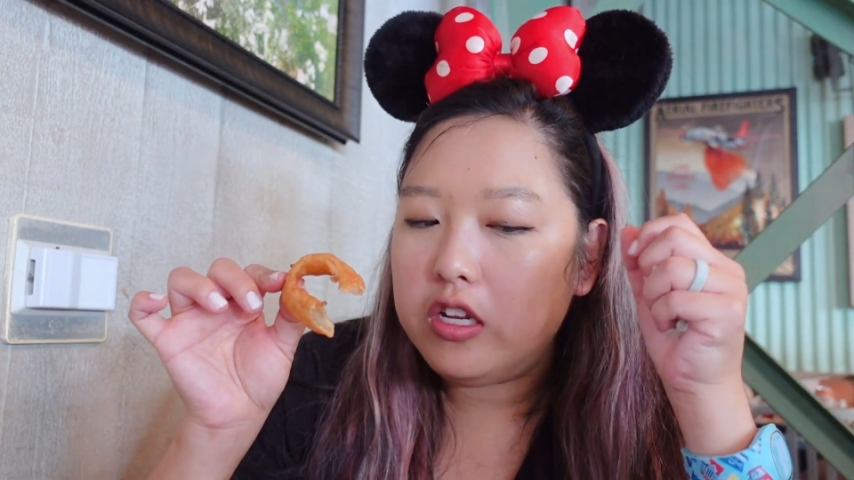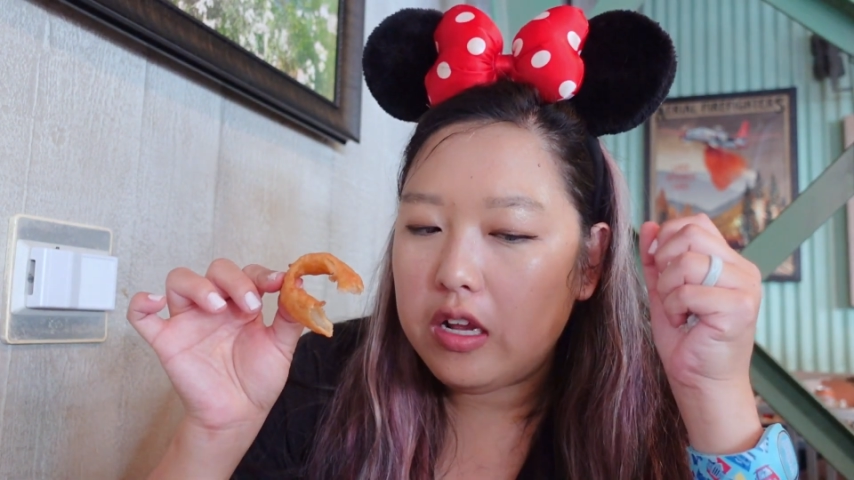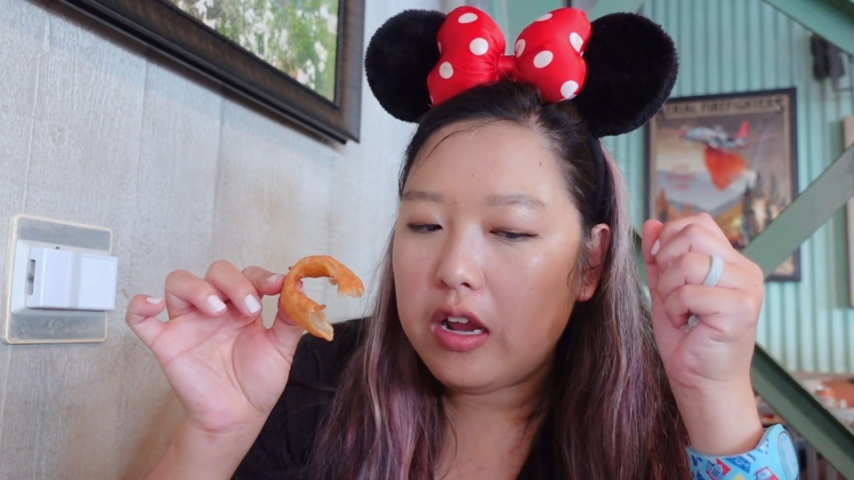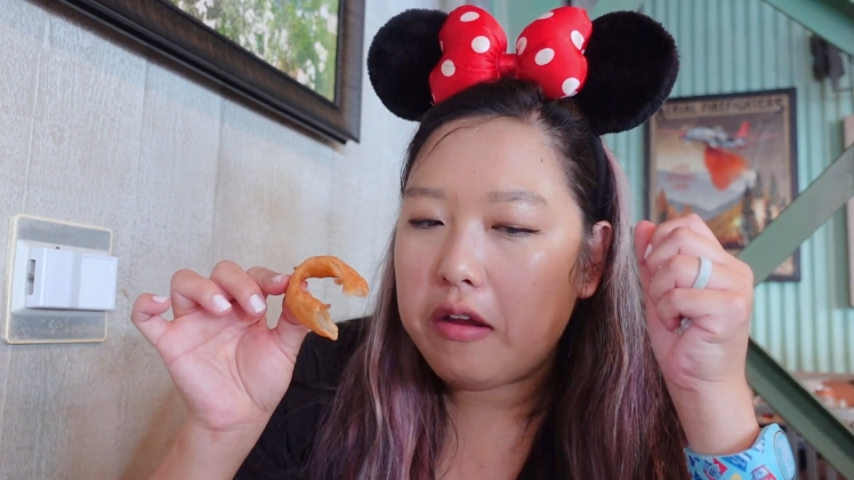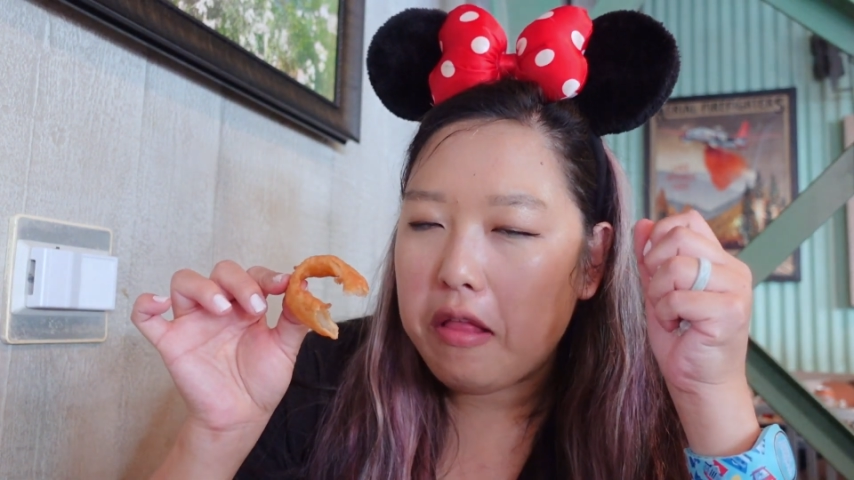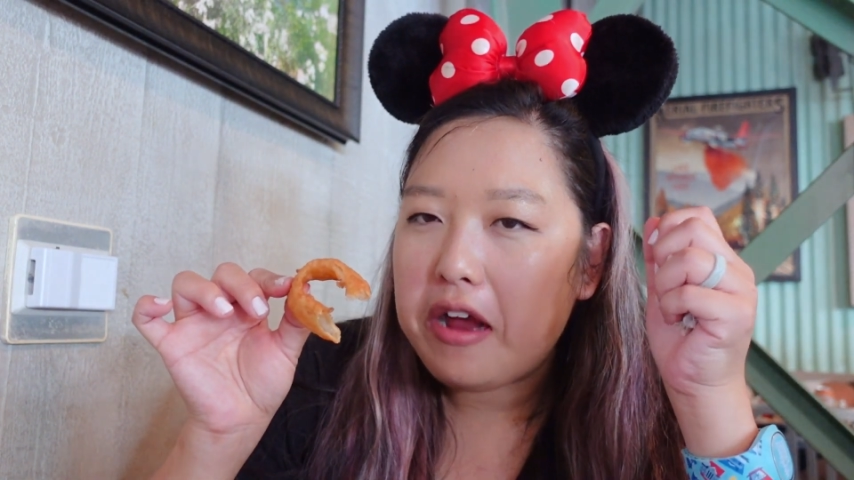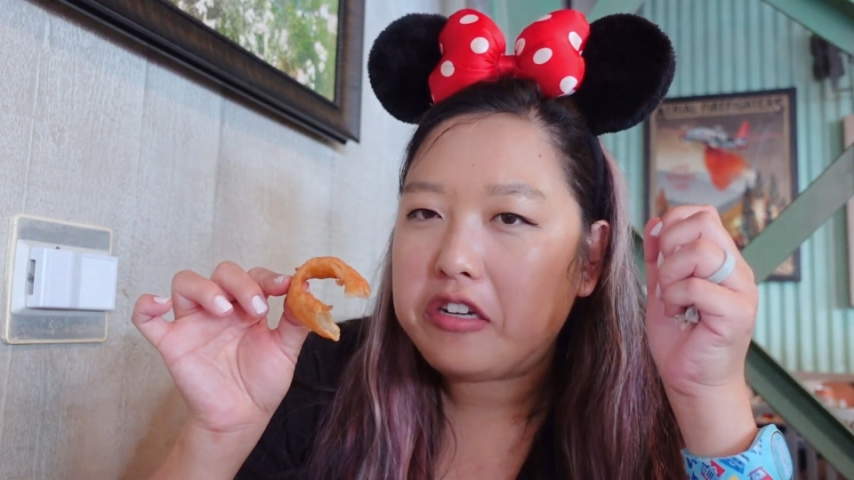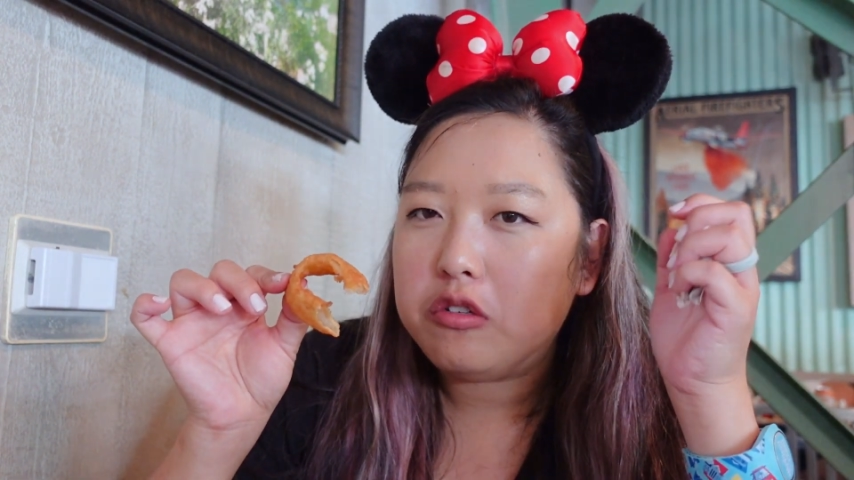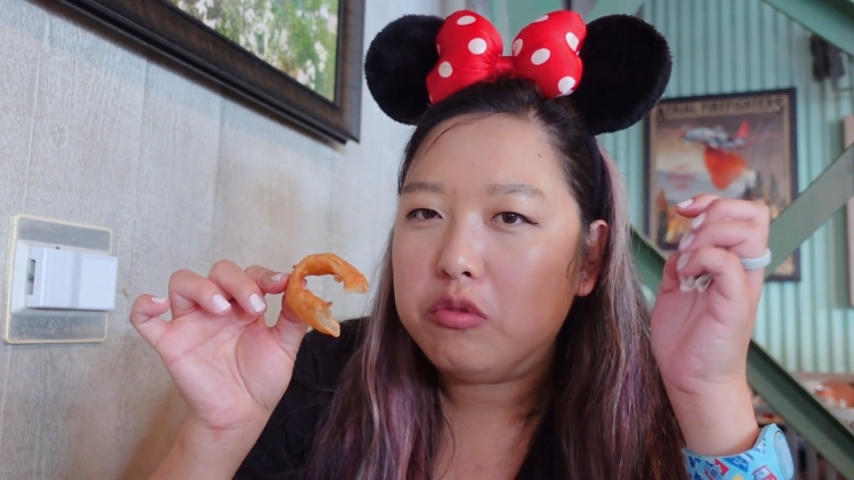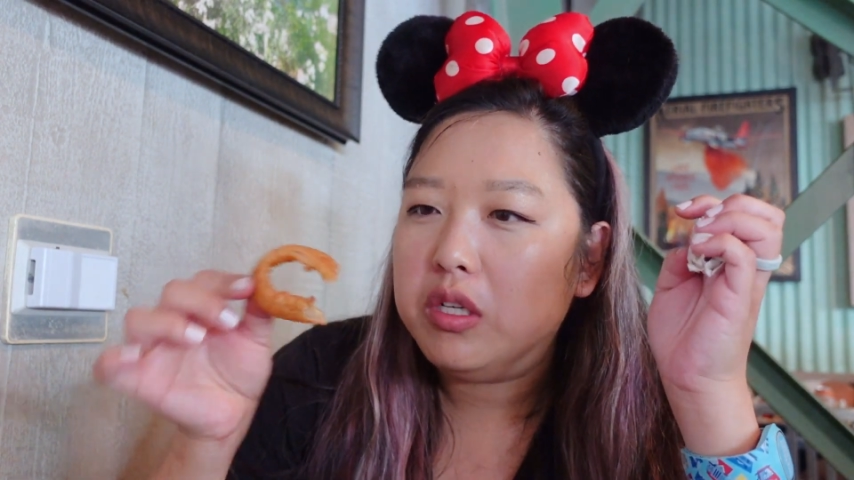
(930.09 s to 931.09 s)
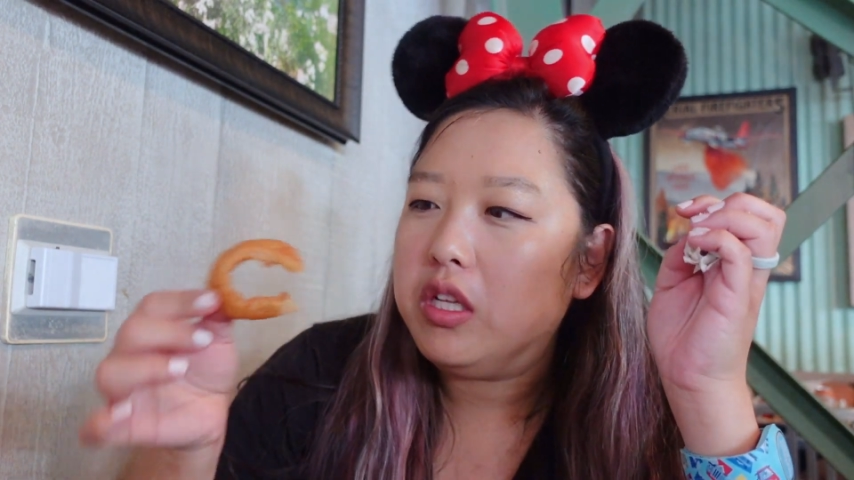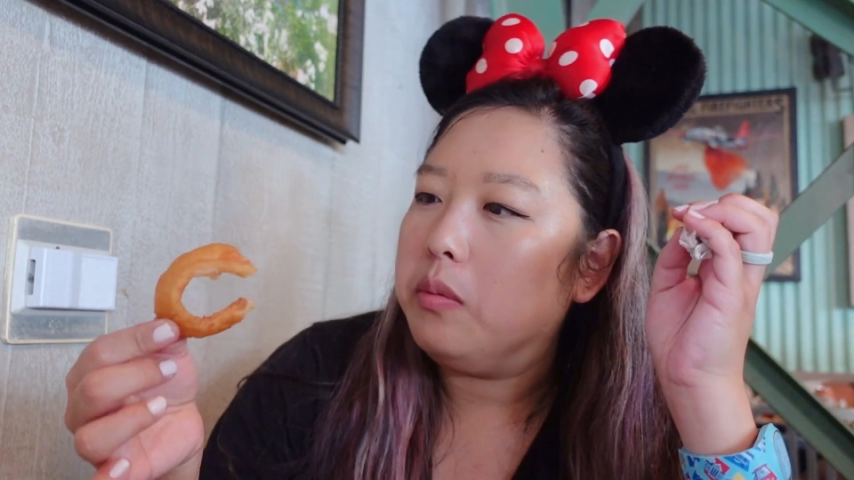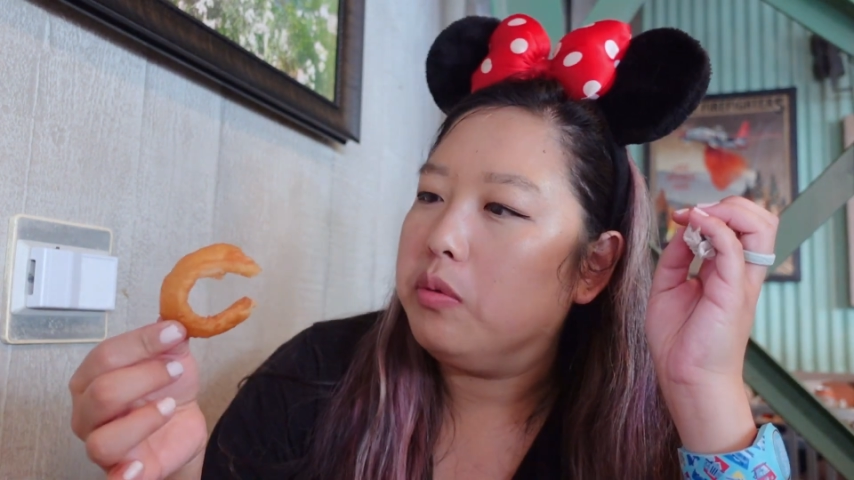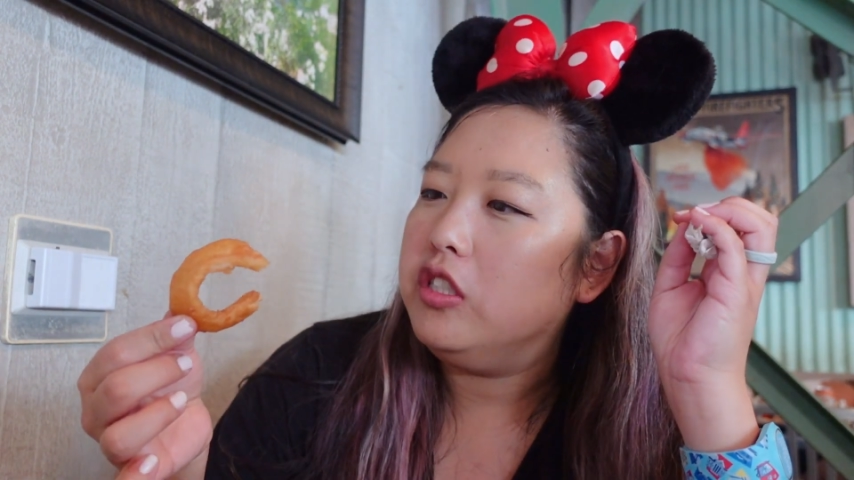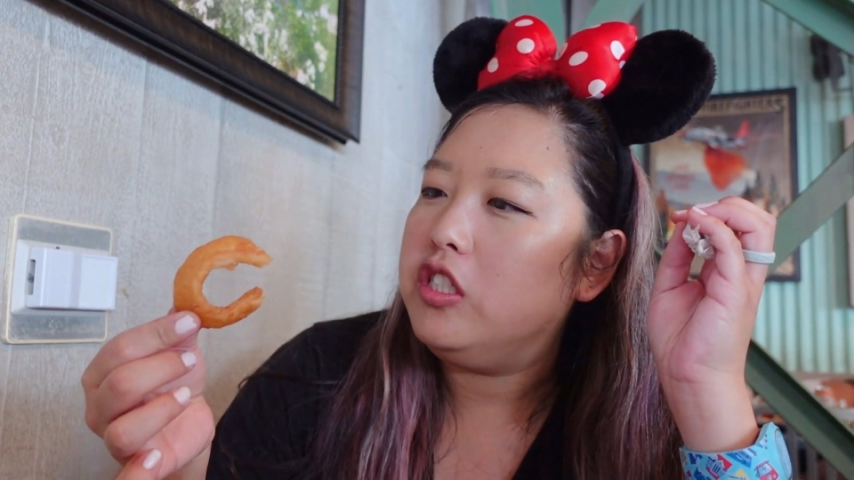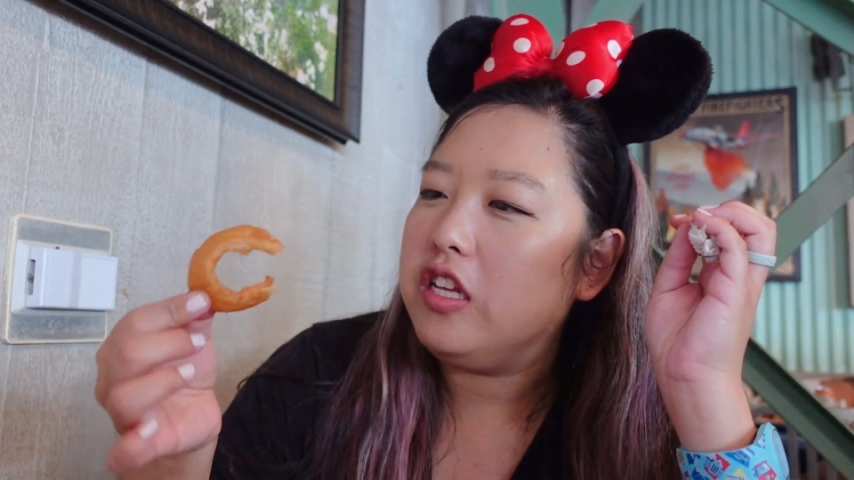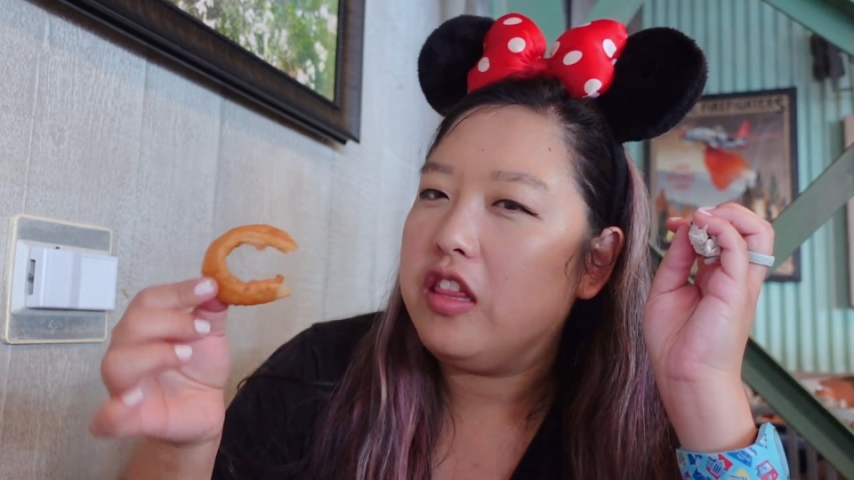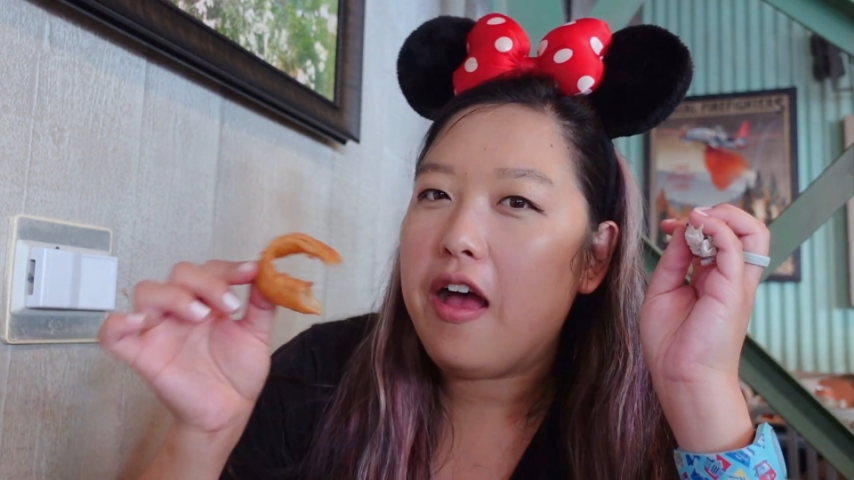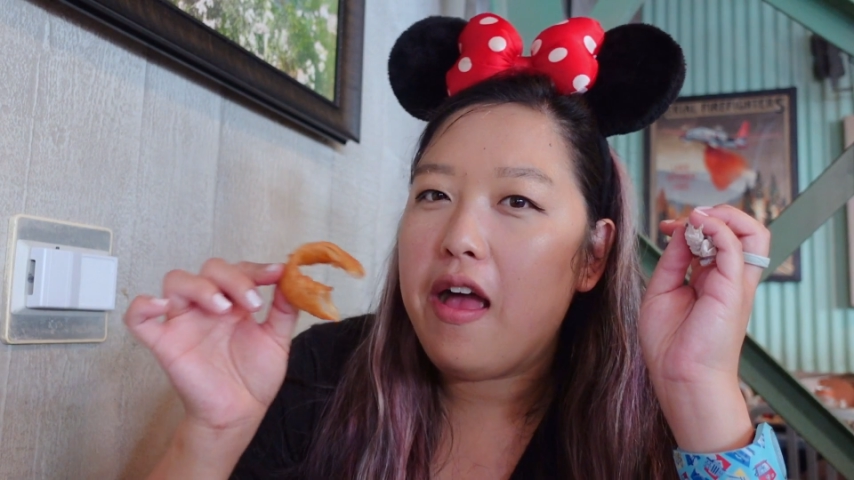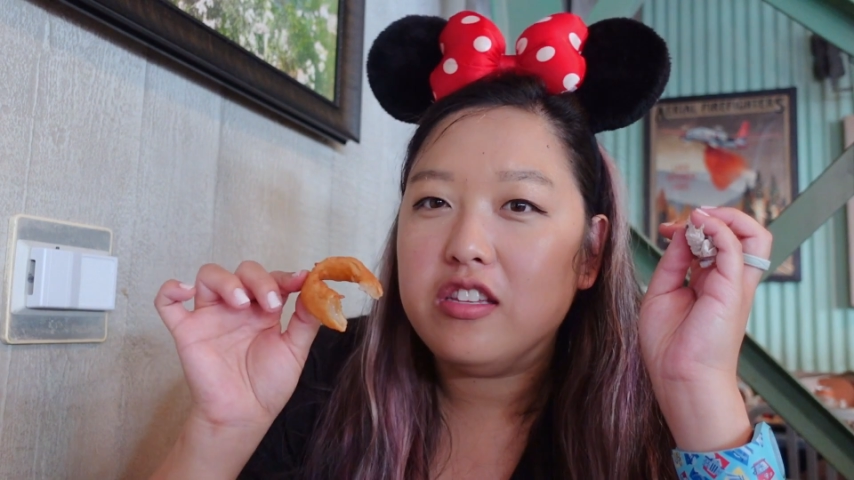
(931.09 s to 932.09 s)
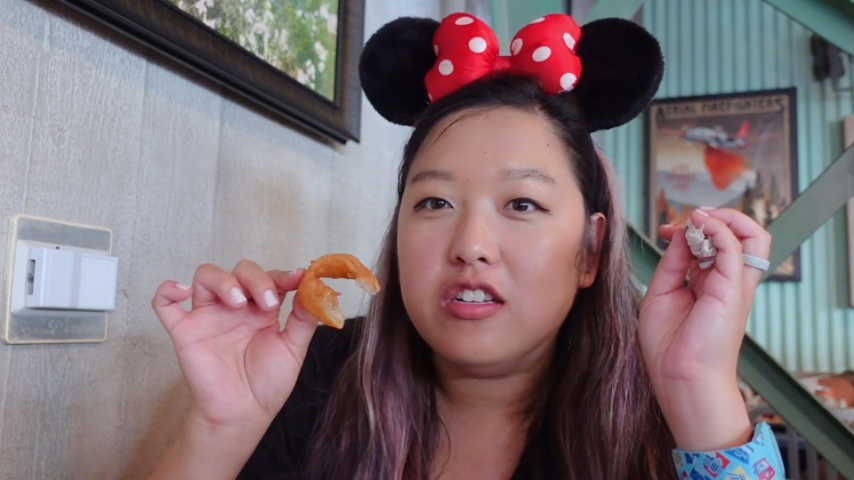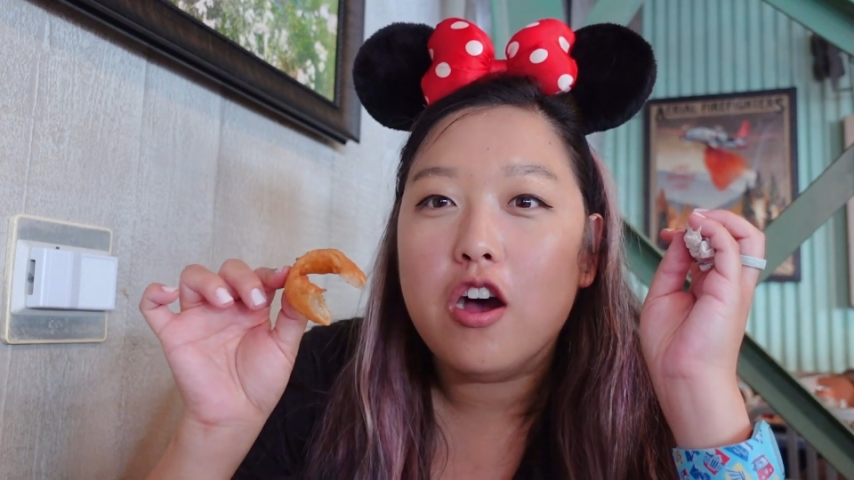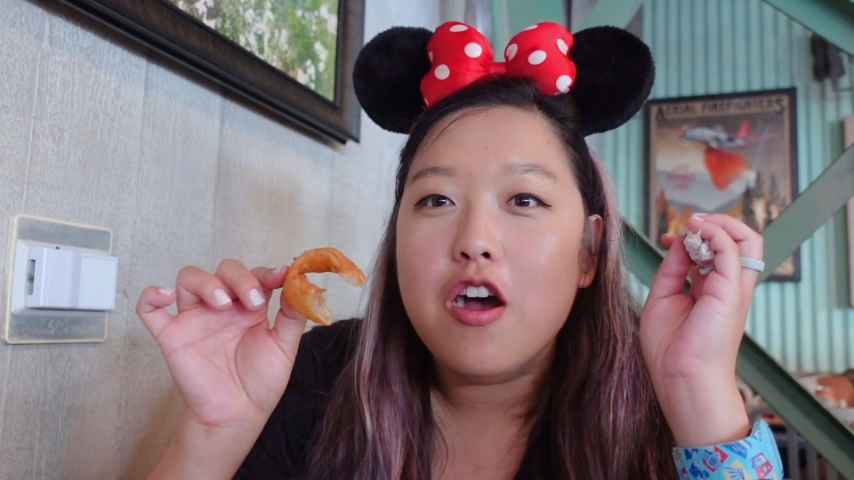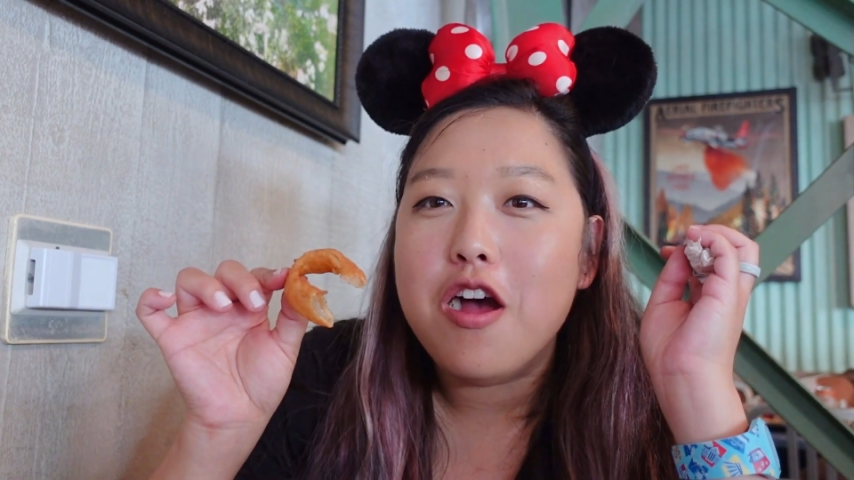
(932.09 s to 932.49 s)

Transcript: and I actually really appreciate that as an